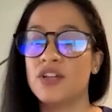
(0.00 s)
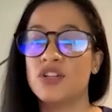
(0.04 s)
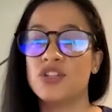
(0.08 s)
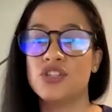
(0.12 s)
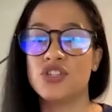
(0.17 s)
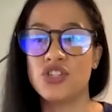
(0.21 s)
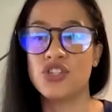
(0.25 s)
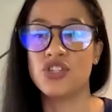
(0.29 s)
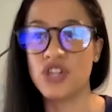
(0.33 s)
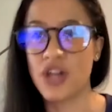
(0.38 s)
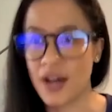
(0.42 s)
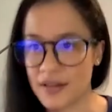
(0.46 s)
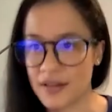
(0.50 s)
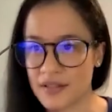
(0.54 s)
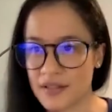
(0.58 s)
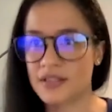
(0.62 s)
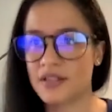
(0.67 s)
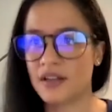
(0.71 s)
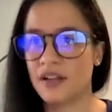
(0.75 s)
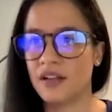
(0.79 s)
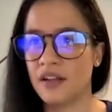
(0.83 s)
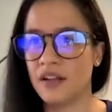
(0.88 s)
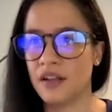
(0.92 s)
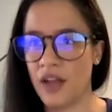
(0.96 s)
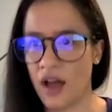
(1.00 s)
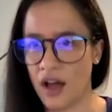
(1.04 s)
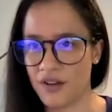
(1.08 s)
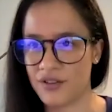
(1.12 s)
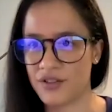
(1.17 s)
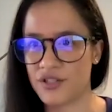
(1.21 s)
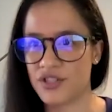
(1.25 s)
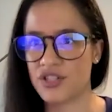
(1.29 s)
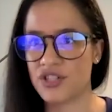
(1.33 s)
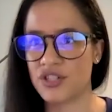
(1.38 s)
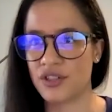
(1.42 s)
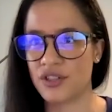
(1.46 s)
just
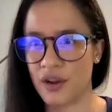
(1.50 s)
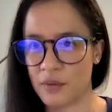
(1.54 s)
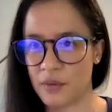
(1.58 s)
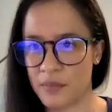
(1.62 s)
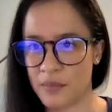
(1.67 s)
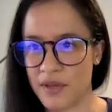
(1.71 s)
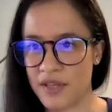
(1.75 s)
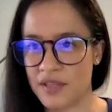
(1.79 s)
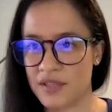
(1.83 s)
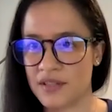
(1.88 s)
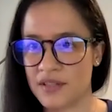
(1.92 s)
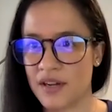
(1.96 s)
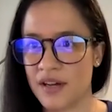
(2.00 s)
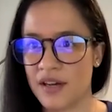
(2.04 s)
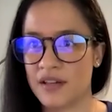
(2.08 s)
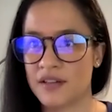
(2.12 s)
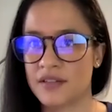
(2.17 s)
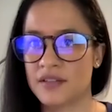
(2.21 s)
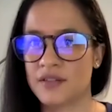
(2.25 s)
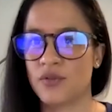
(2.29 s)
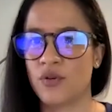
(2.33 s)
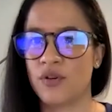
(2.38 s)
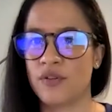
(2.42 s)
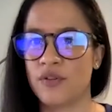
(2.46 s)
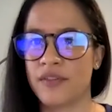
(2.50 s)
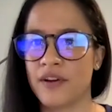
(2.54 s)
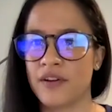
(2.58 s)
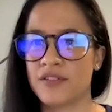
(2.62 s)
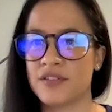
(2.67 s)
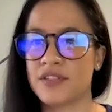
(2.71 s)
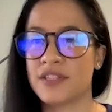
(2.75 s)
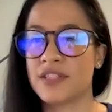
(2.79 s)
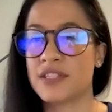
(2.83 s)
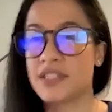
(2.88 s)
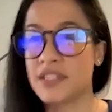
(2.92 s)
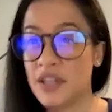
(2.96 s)
launched their business, or they're
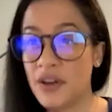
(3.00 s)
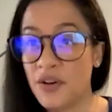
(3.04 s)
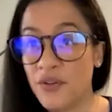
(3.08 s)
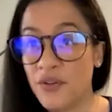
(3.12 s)
still